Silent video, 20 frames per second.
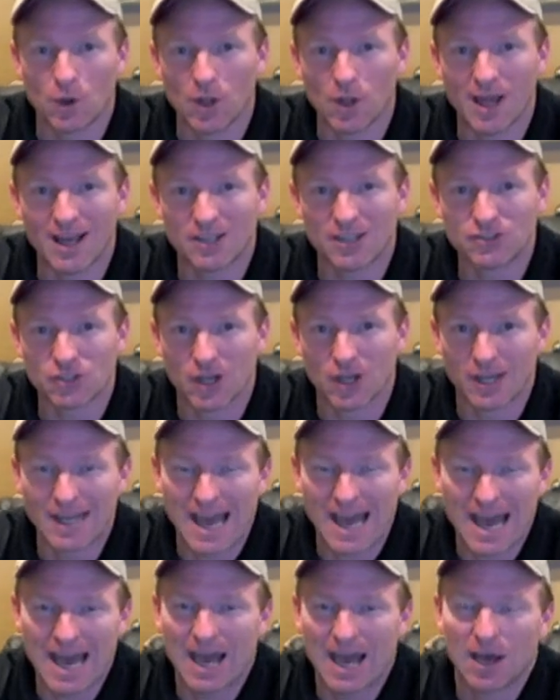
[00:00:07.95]
class on
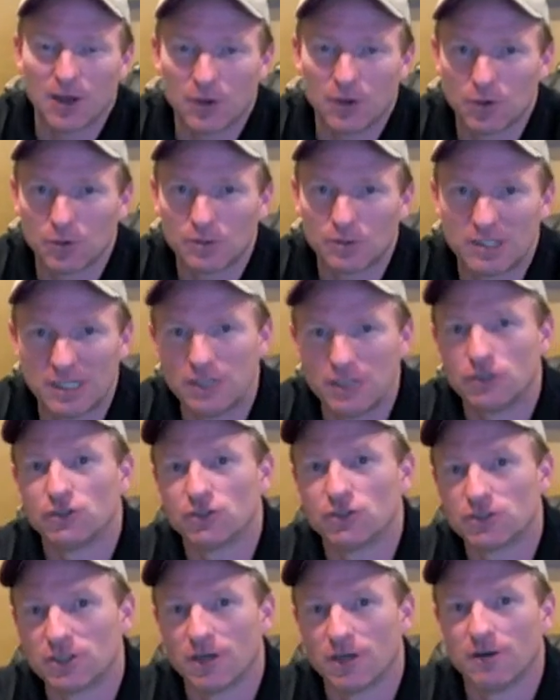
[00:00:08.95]
how to teach
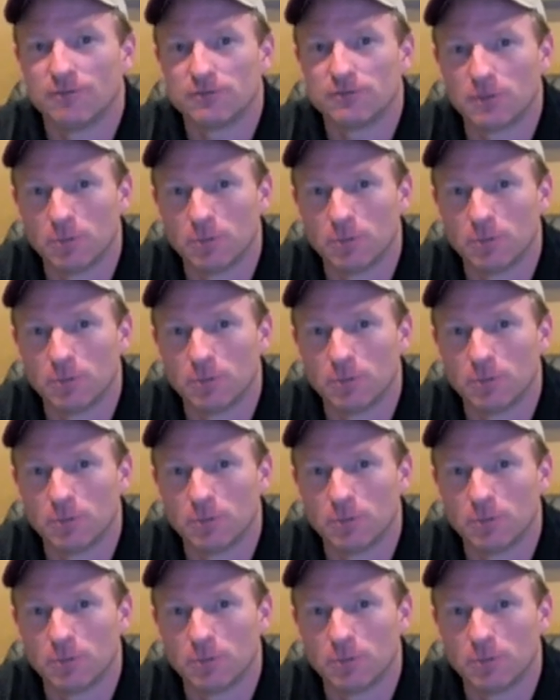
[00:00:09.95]
yourself